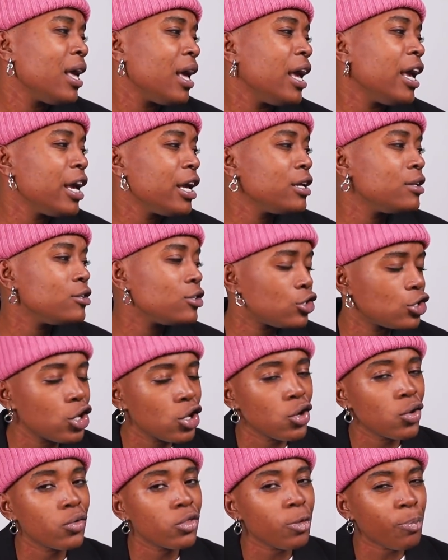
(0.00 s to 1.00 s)

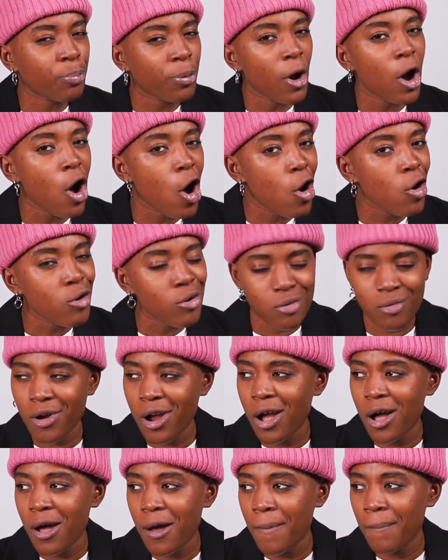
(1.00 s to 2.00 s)
into the
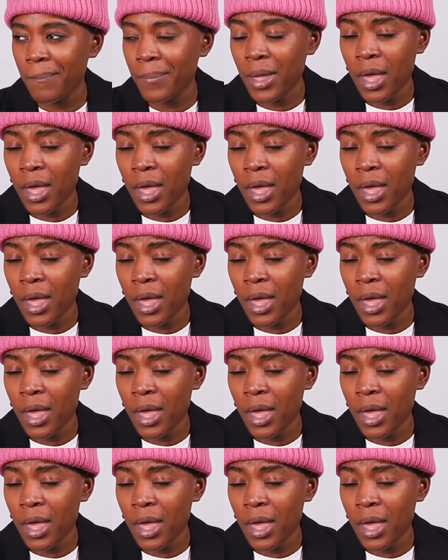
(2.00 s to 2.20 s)
program.